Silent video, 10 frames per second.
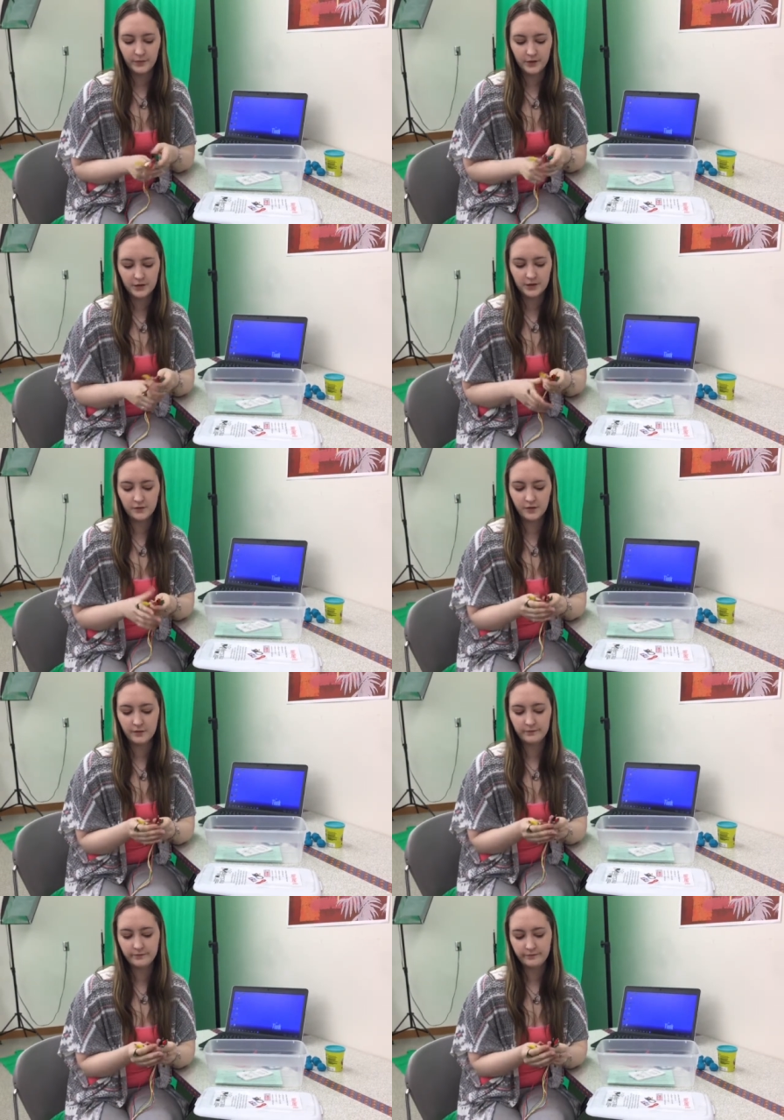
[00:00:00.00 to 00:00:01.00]
Each of
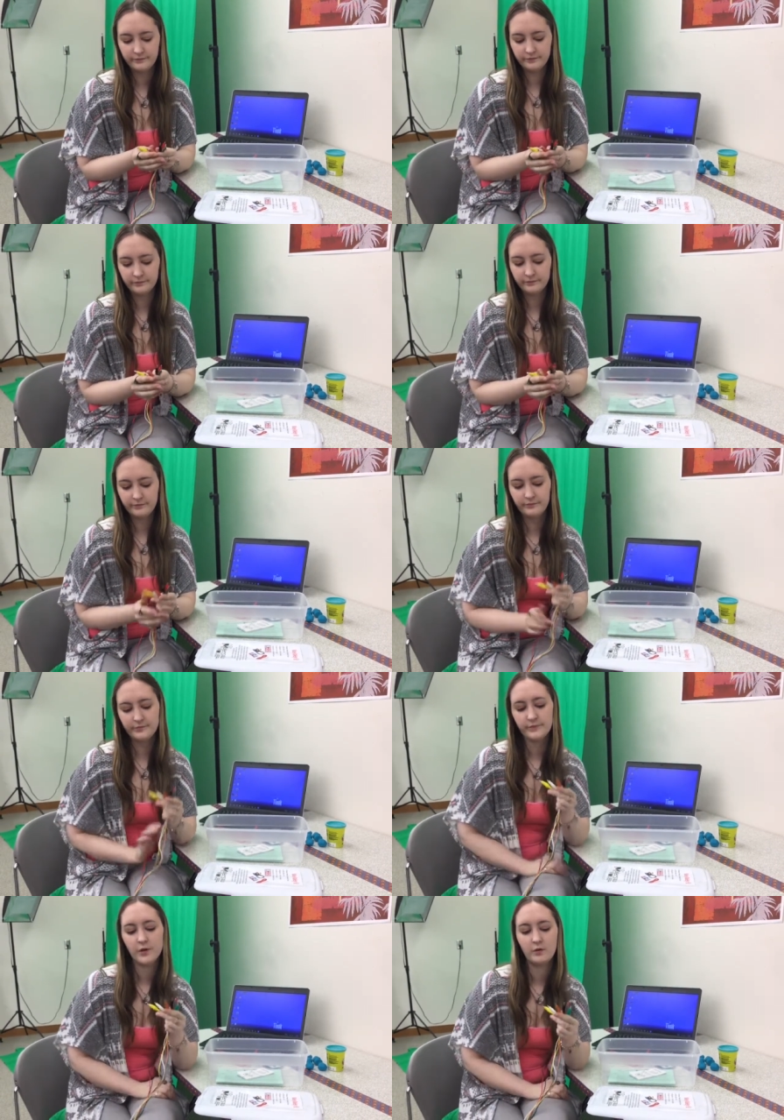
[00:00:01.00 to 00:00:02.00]
them
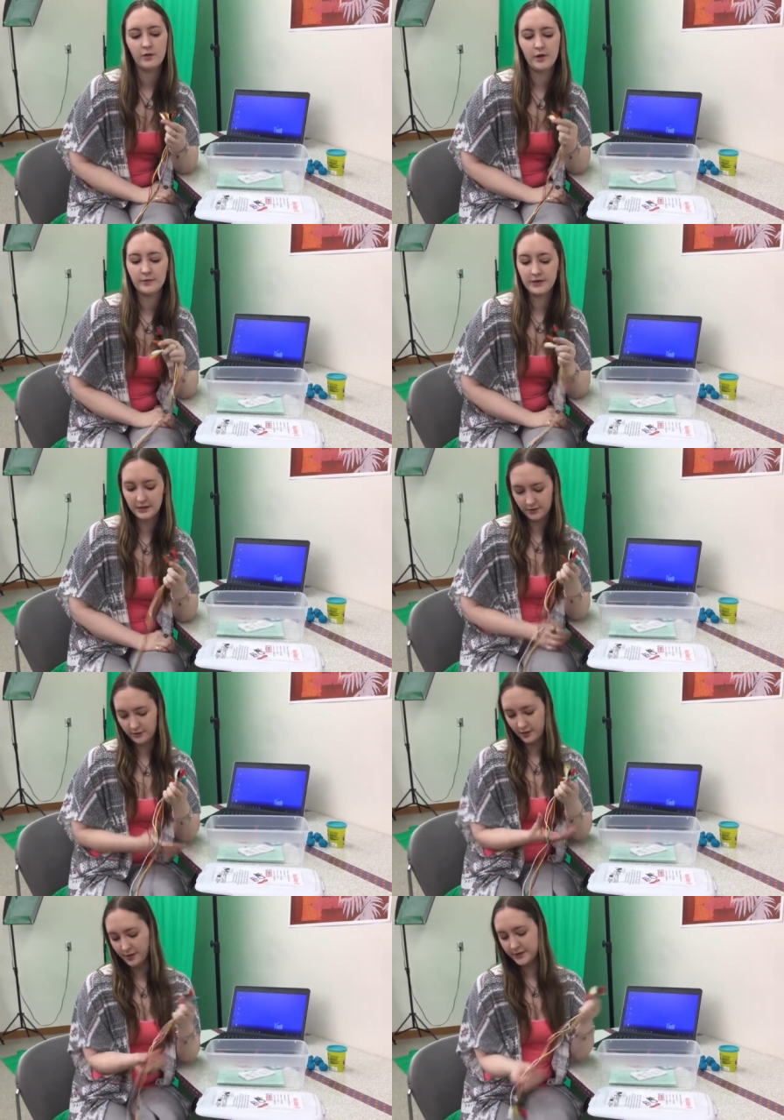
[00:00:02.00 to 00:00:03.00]
will all be here.
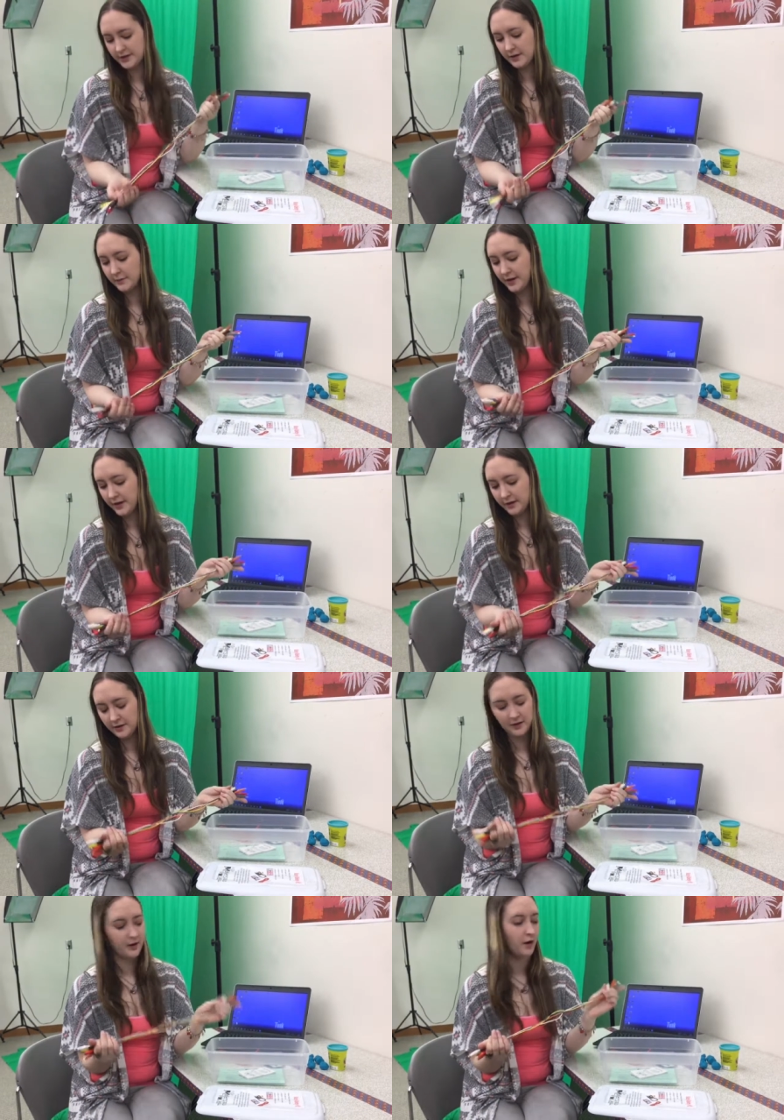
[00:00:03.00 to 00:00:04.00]
They're all the same length.
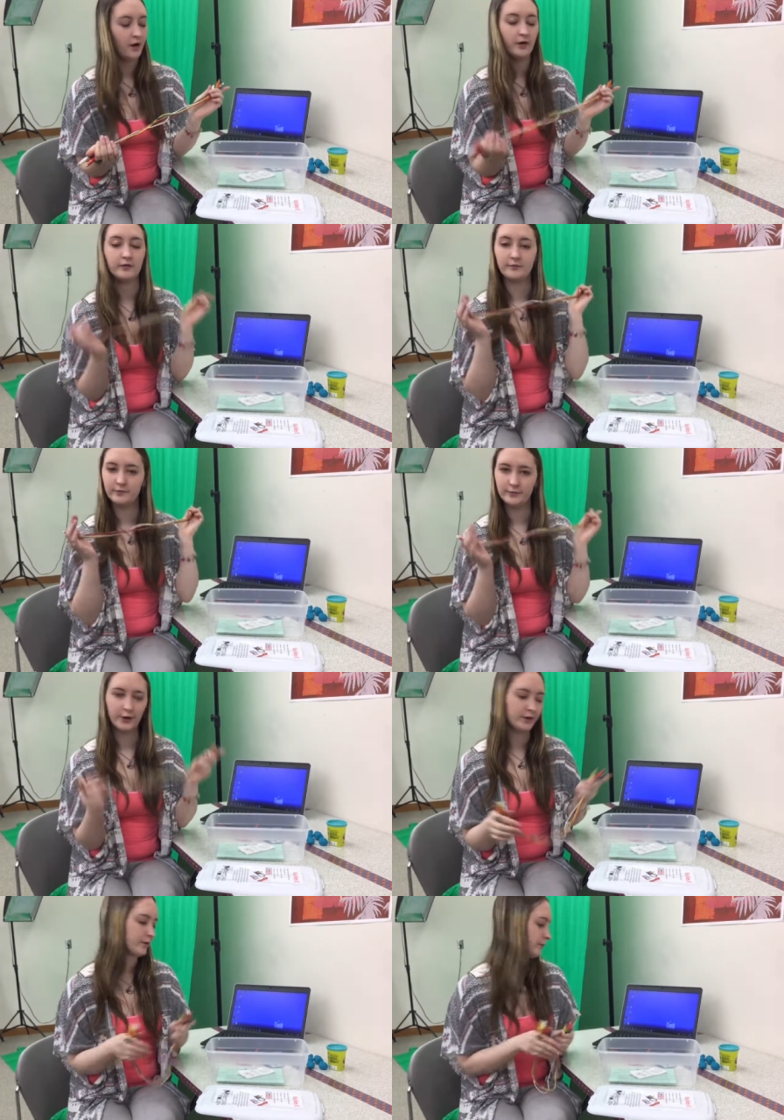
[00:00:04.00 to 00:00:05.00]
They all
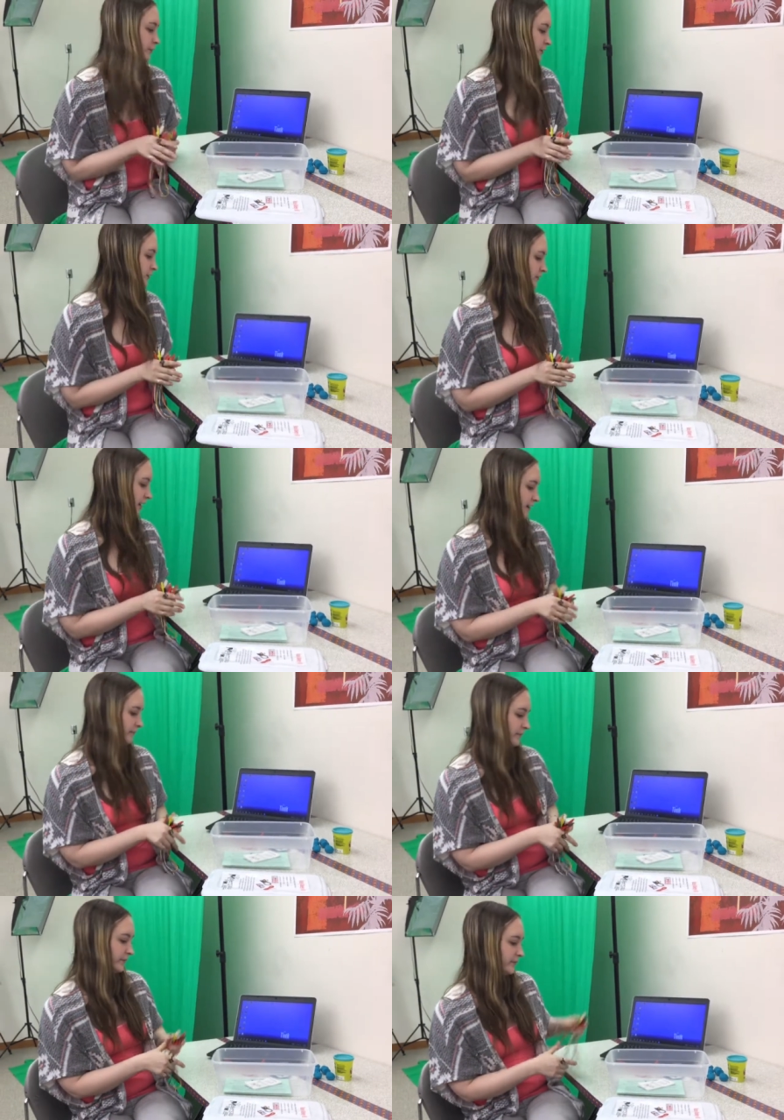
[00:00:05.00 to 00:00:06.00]
work just fine.
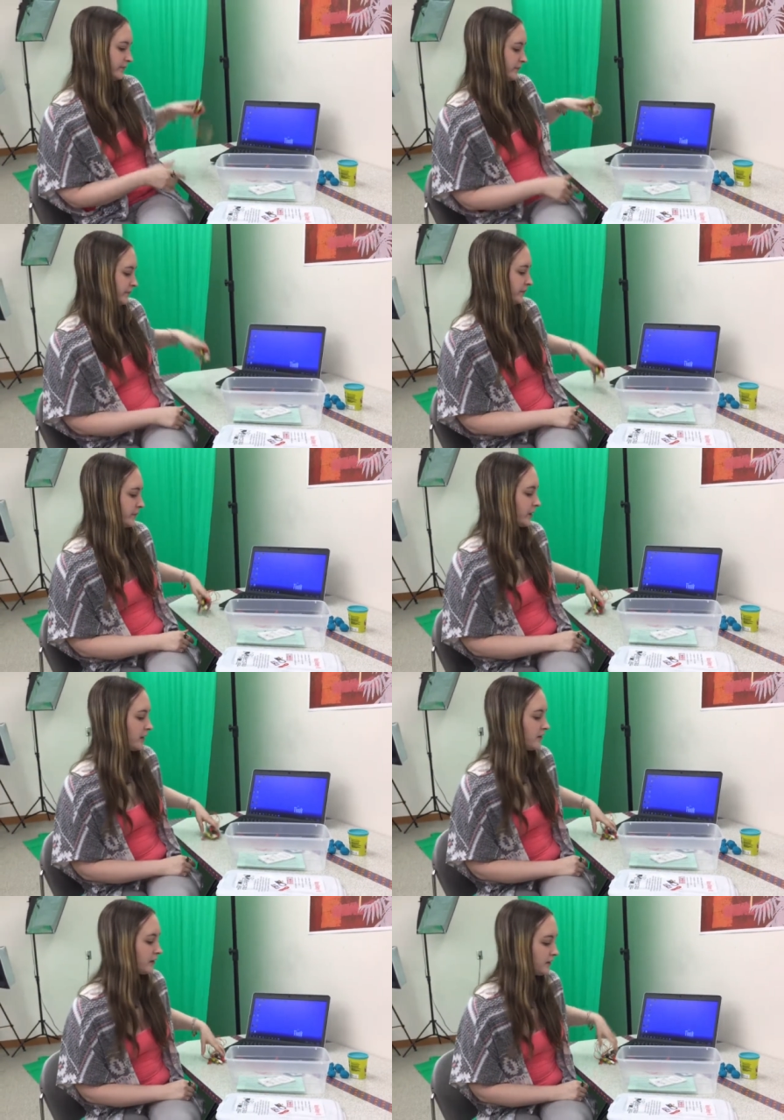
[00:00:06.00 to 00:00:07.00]

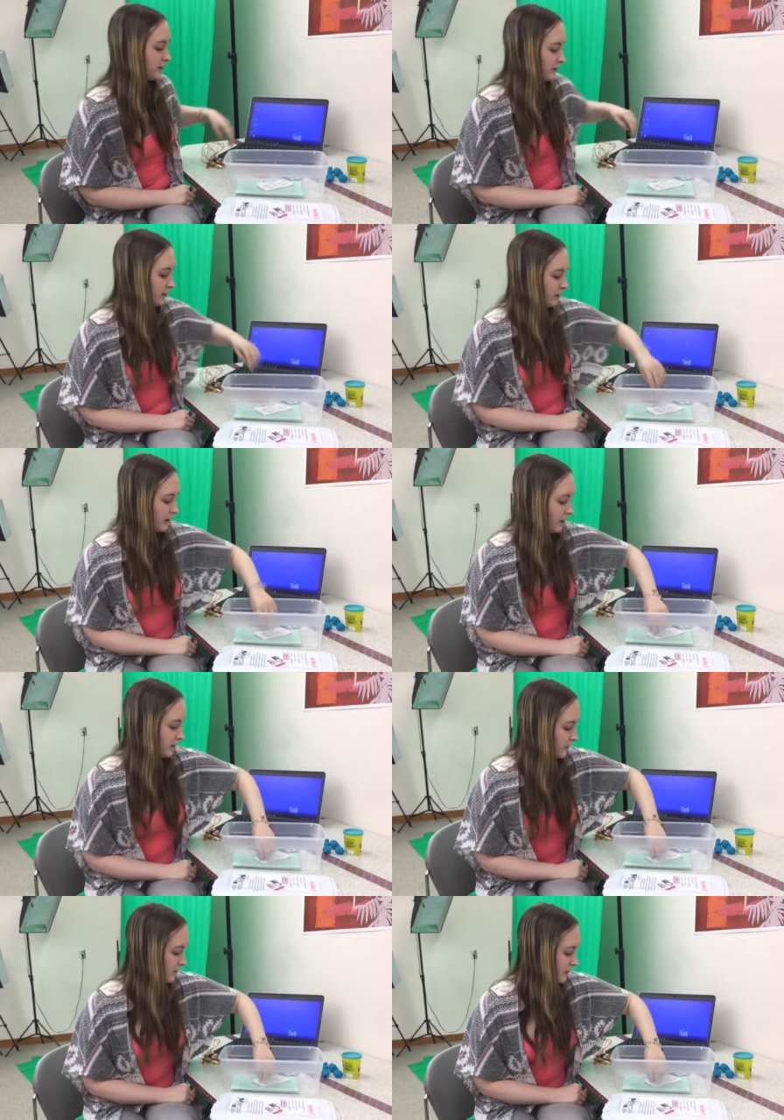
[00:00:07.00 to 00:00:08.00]
And then
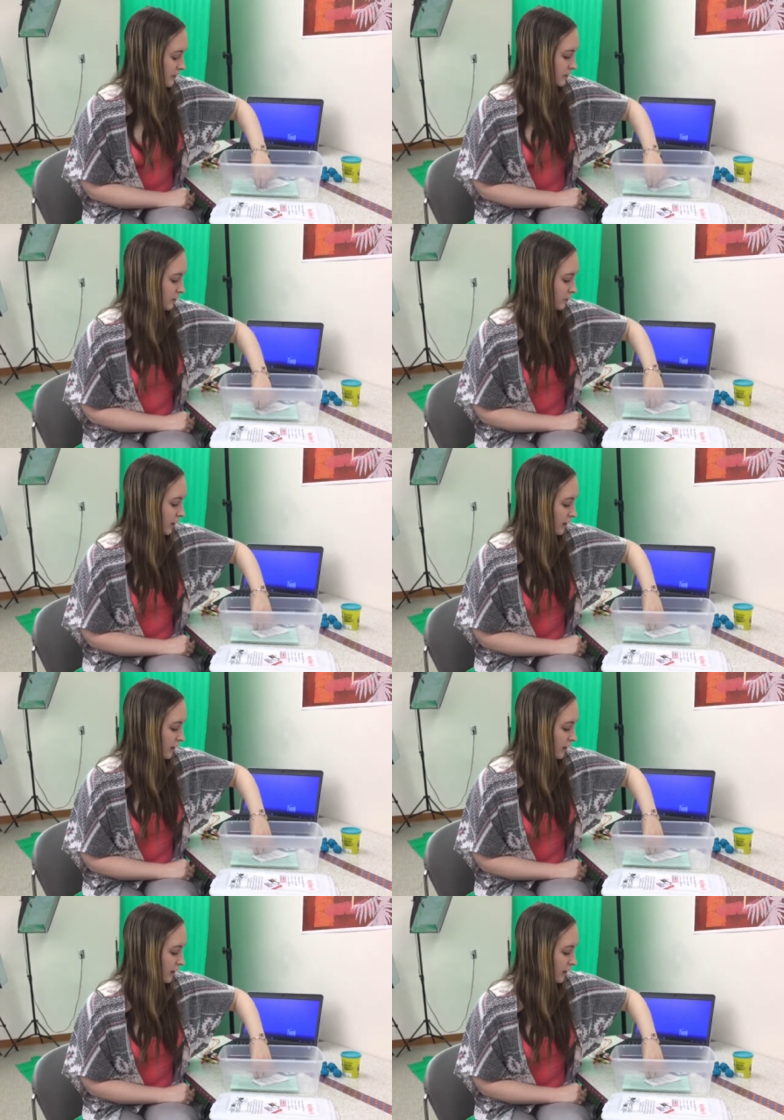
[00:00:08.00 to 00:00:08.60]
you will